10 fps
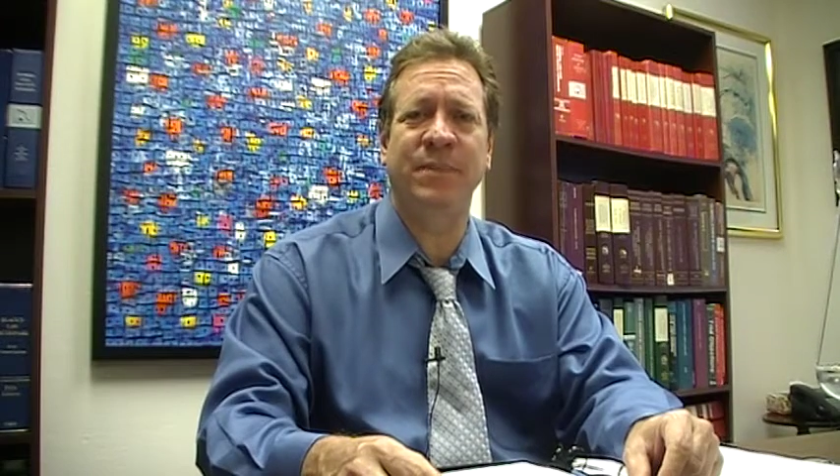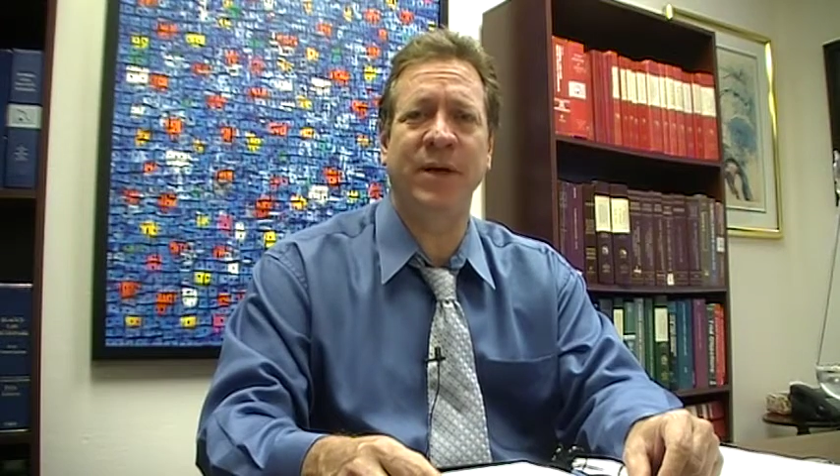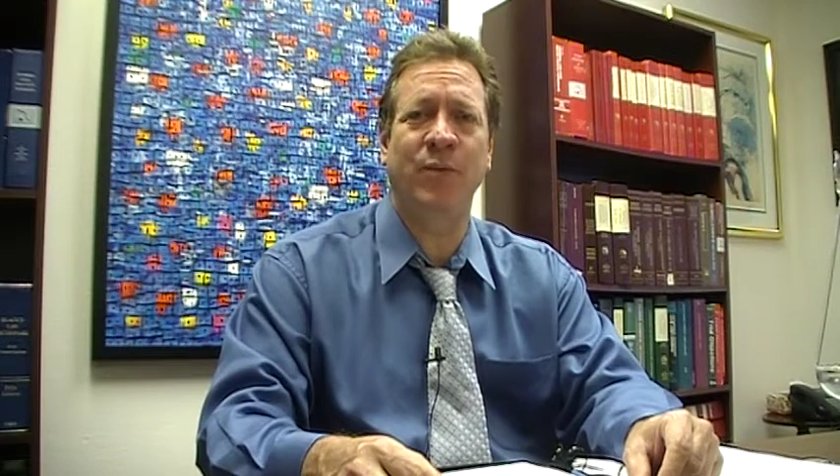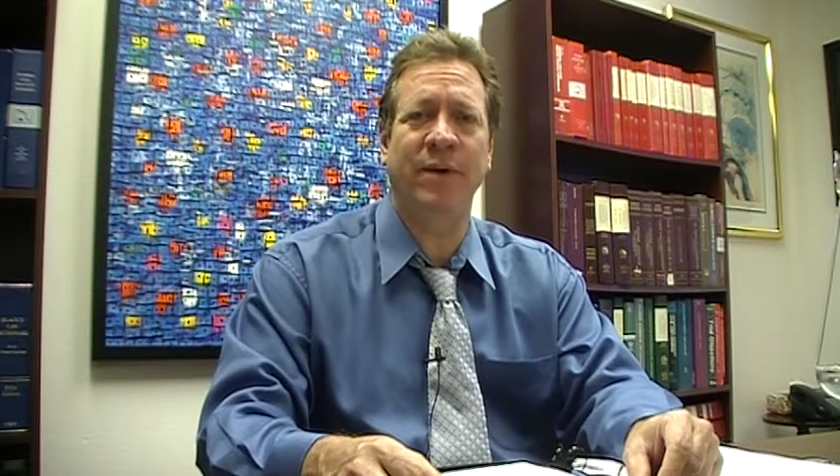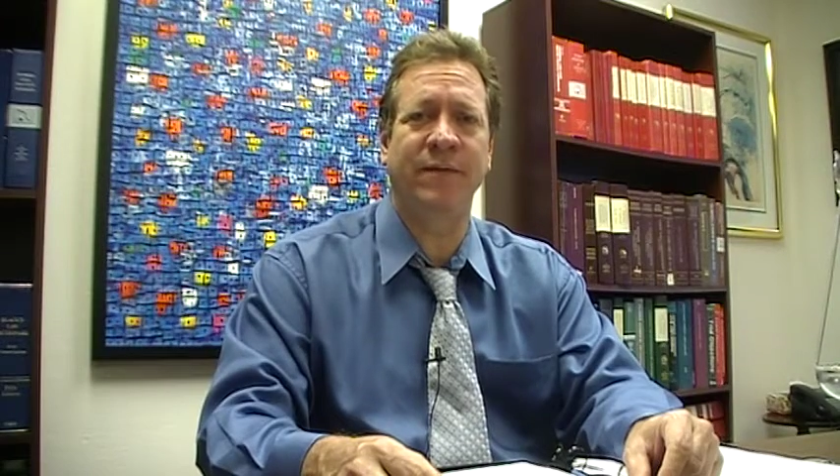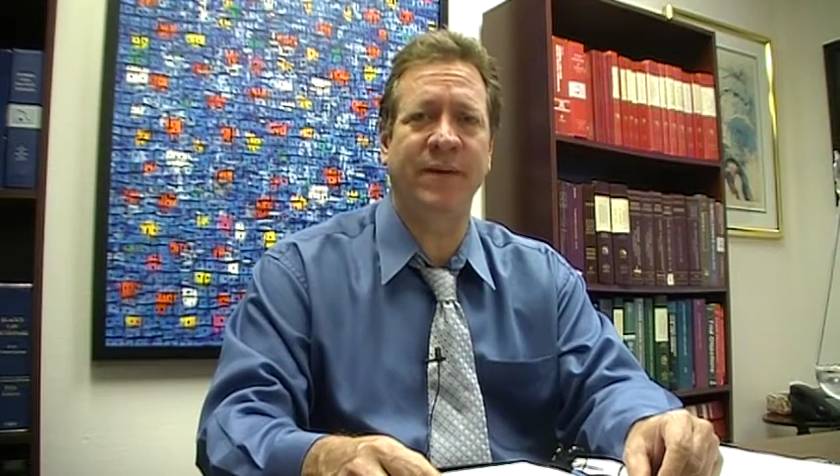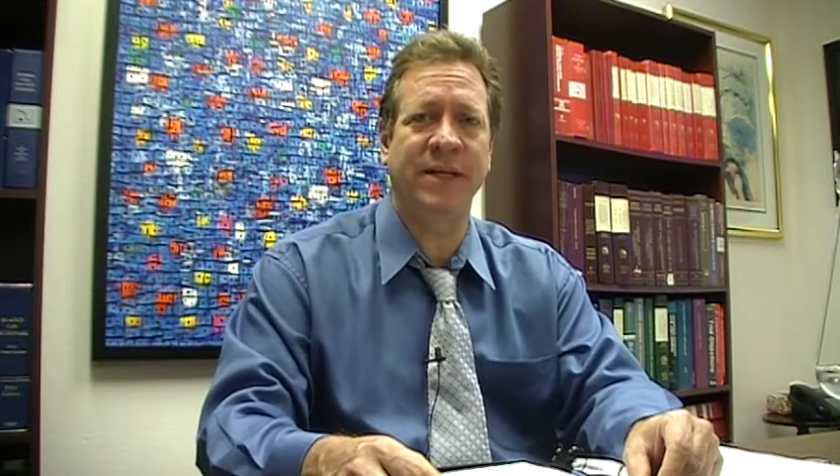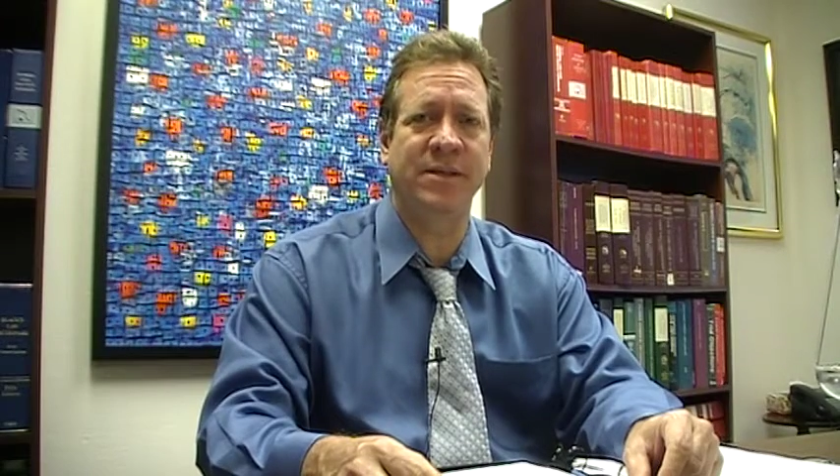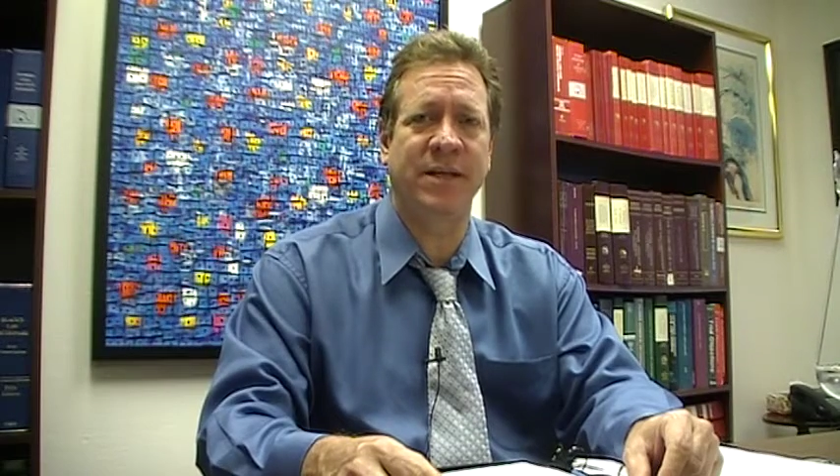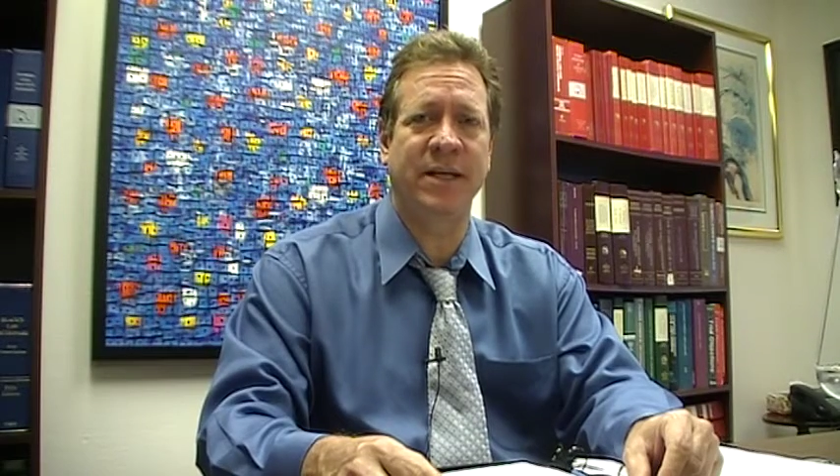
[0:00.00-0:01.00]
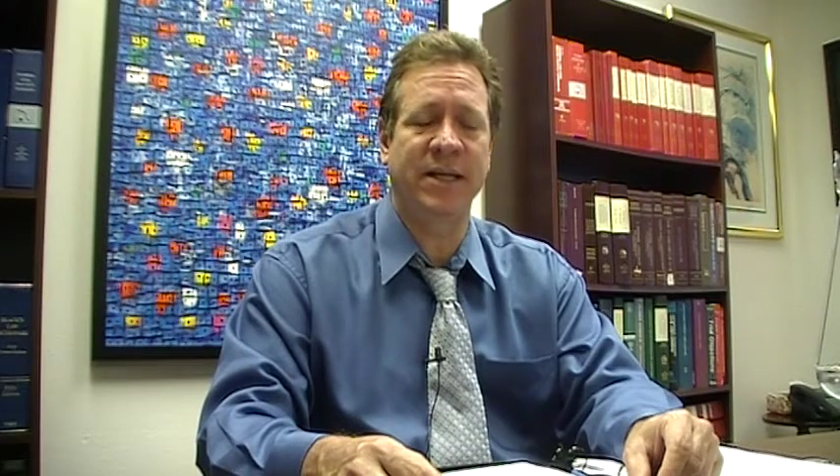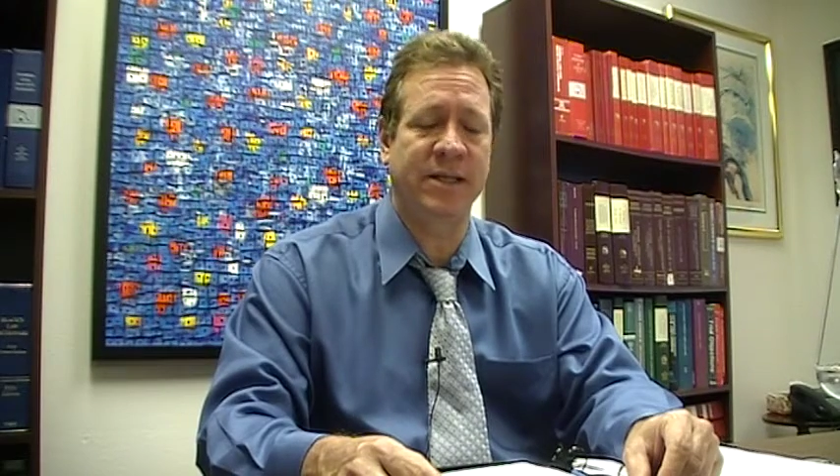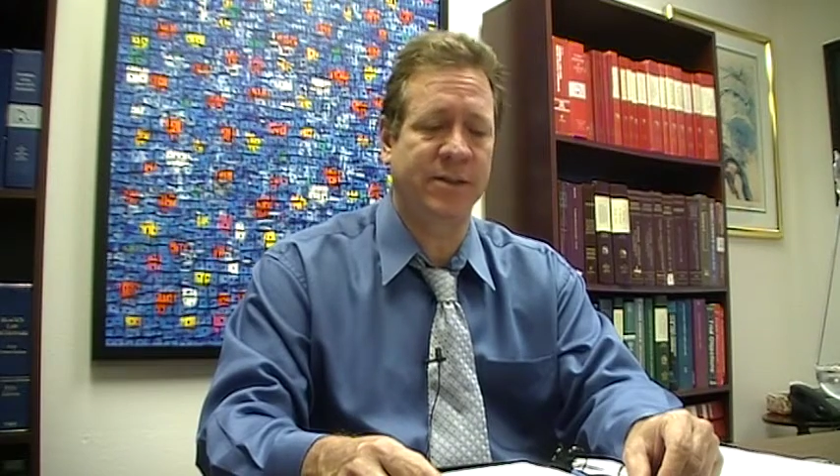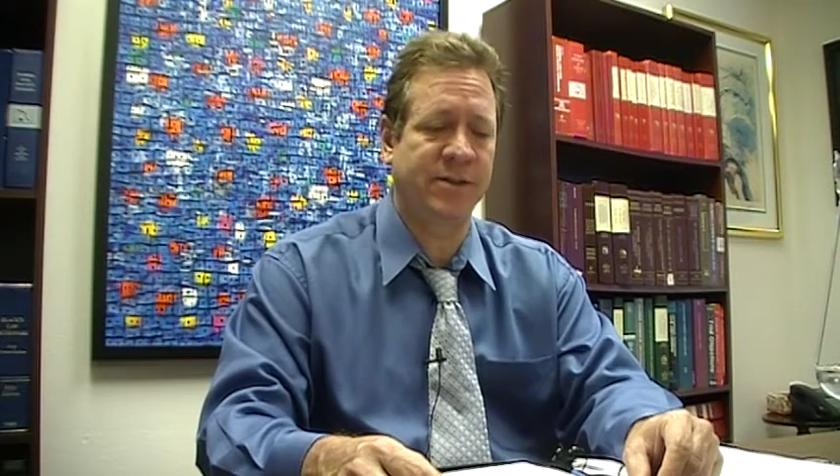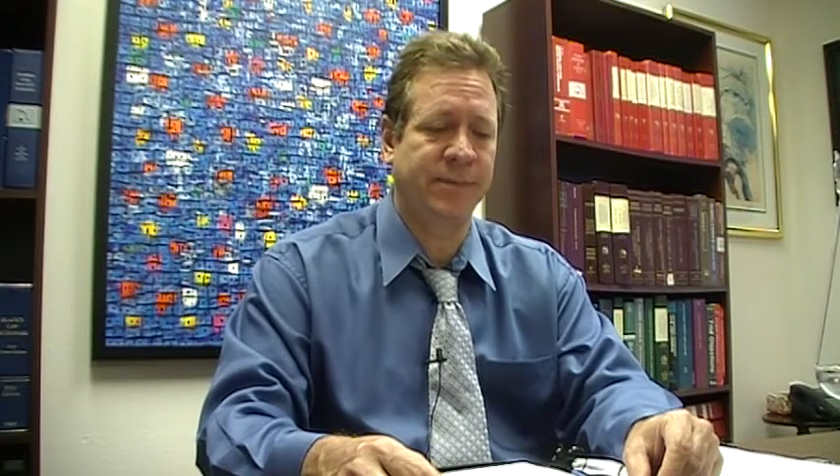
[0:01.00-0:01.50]
B1 visa
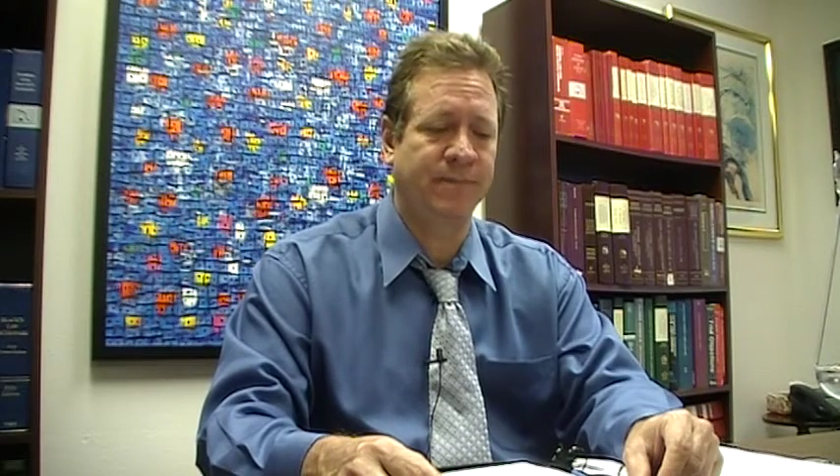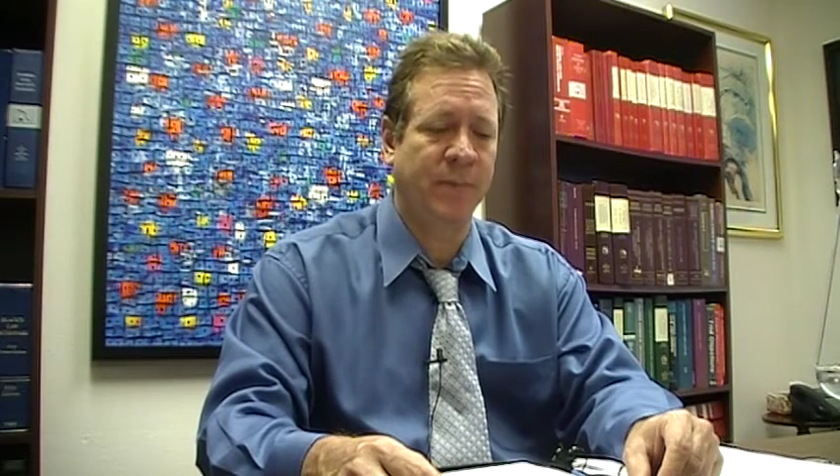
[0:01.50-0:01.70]
is.